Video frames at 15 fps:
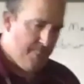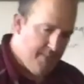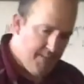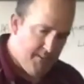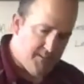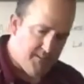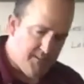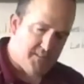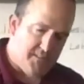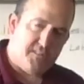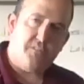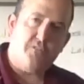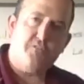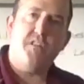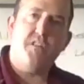into the
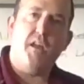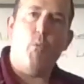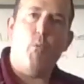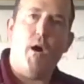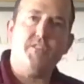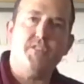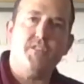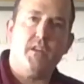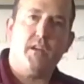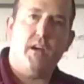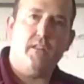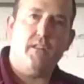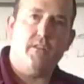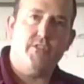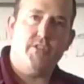solution. Now watch the
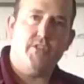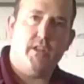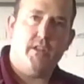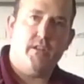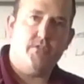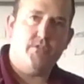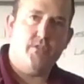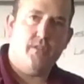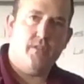color change.